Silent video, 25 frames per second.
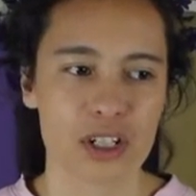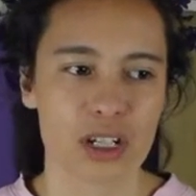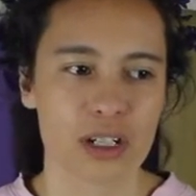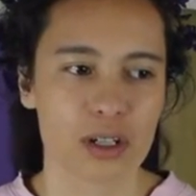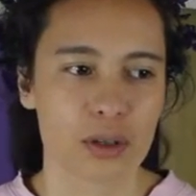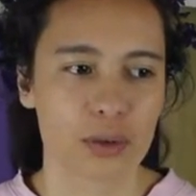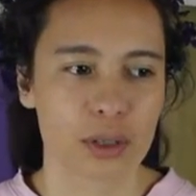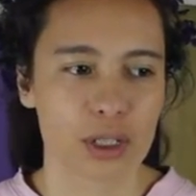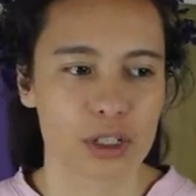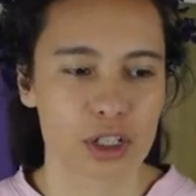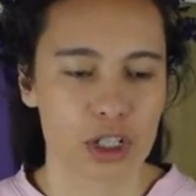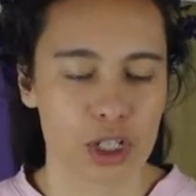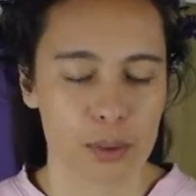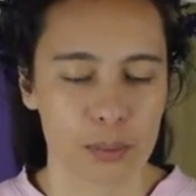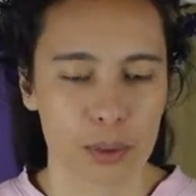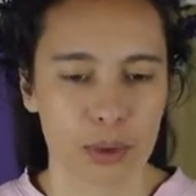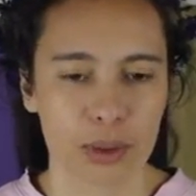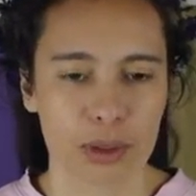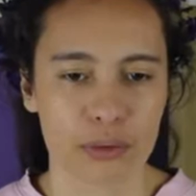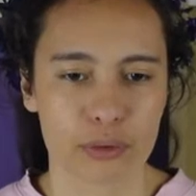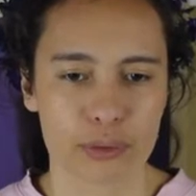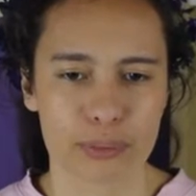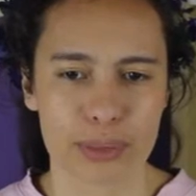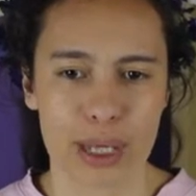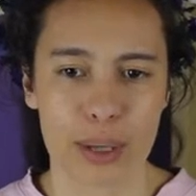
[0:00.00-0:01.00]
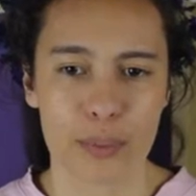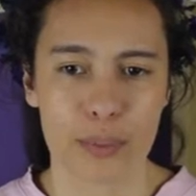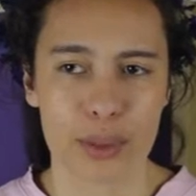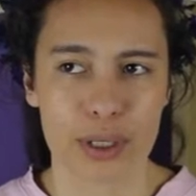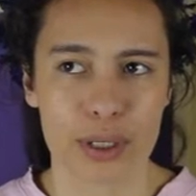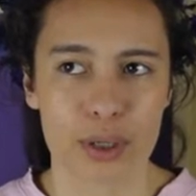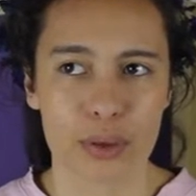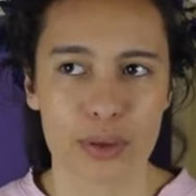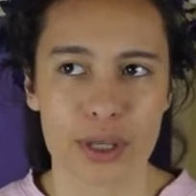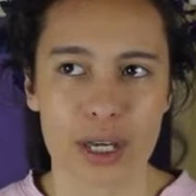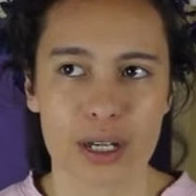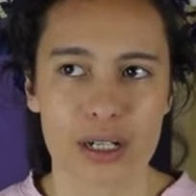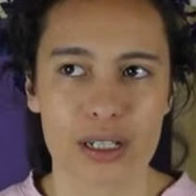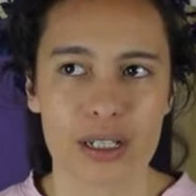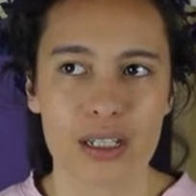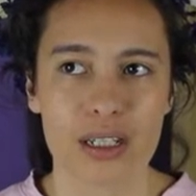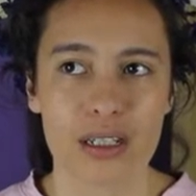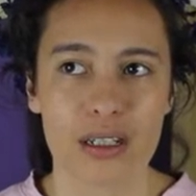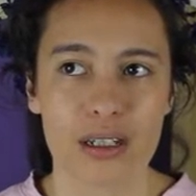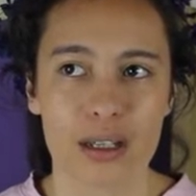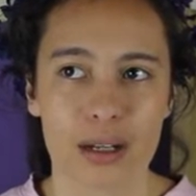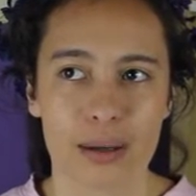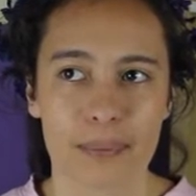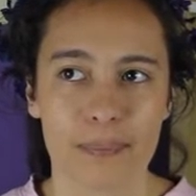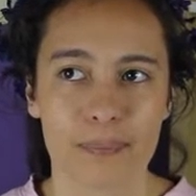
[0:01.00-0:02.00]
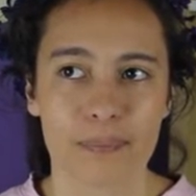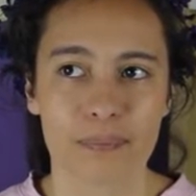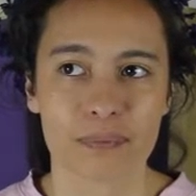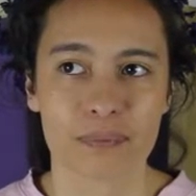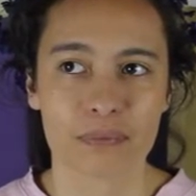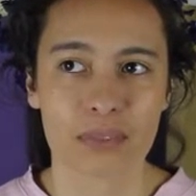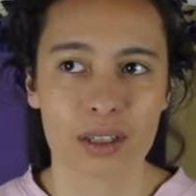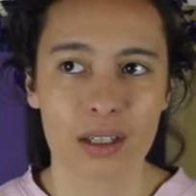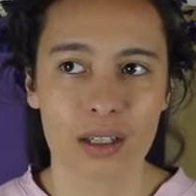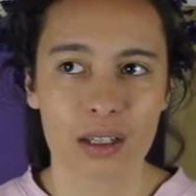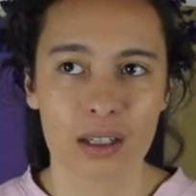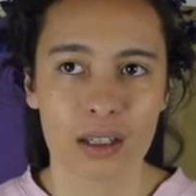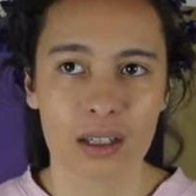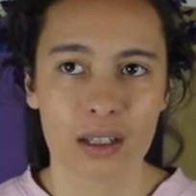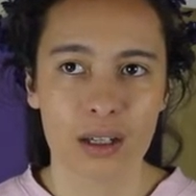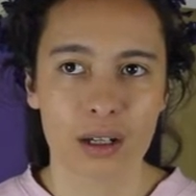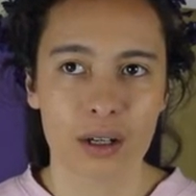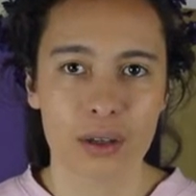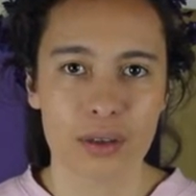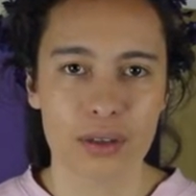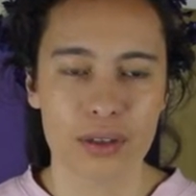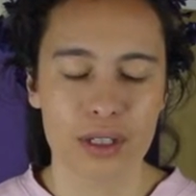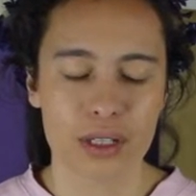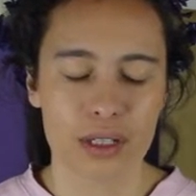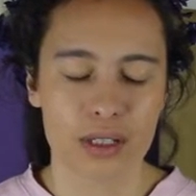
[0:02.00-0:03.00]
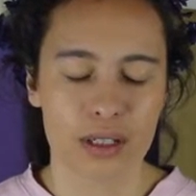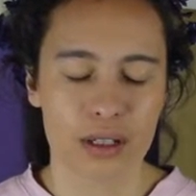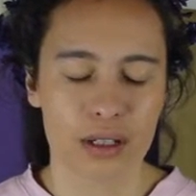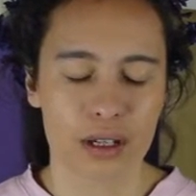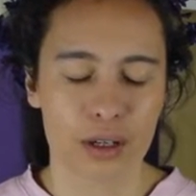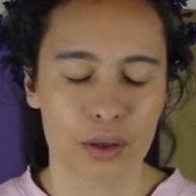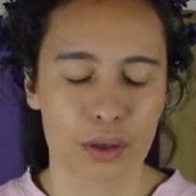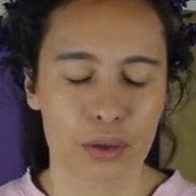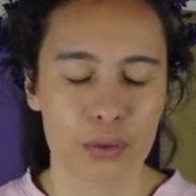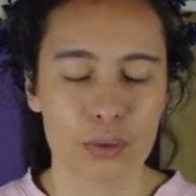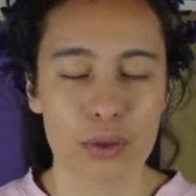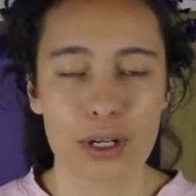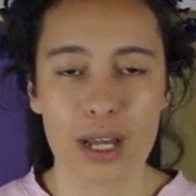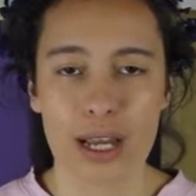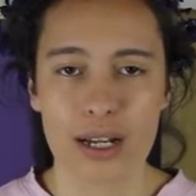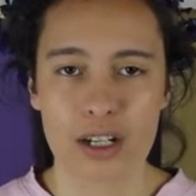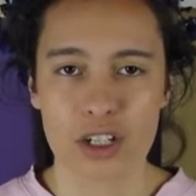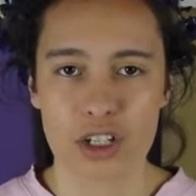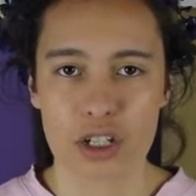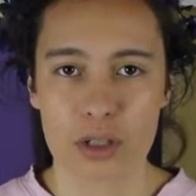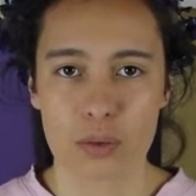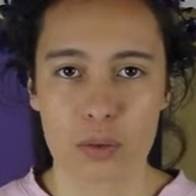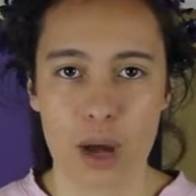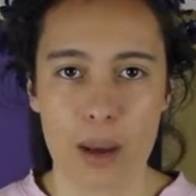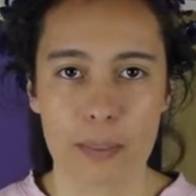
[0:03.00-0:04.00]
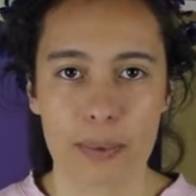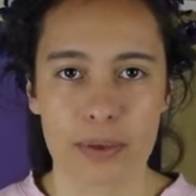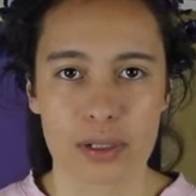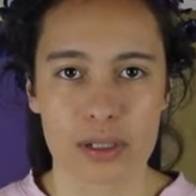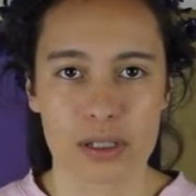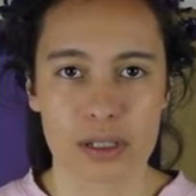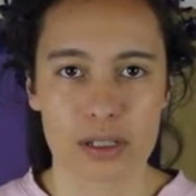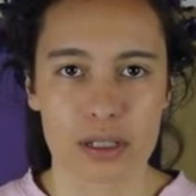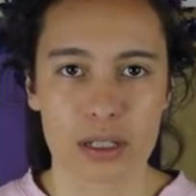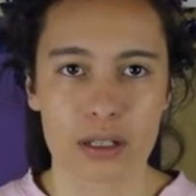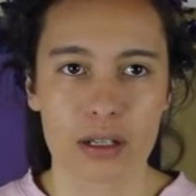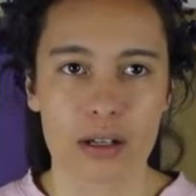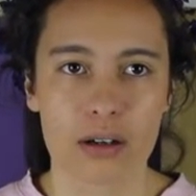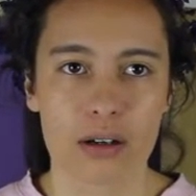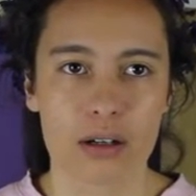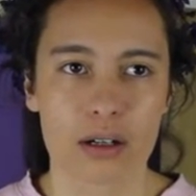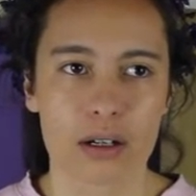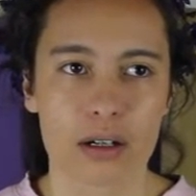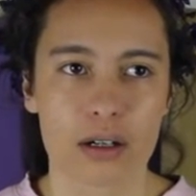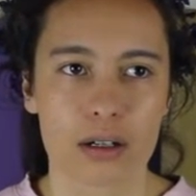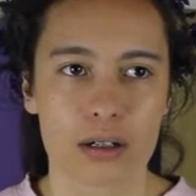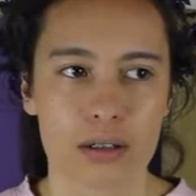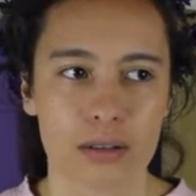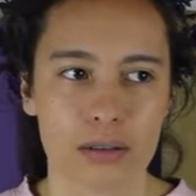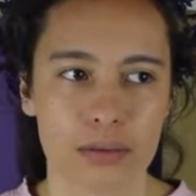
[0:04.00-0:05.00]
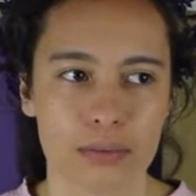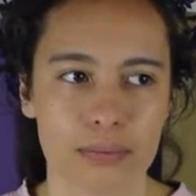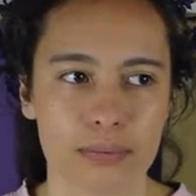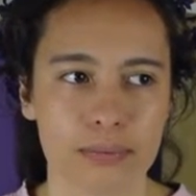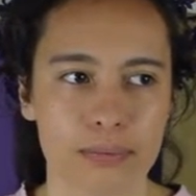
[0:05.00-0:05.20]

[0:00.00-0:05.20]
and Oda just pulling from that, we know that the three ancient weapons, they are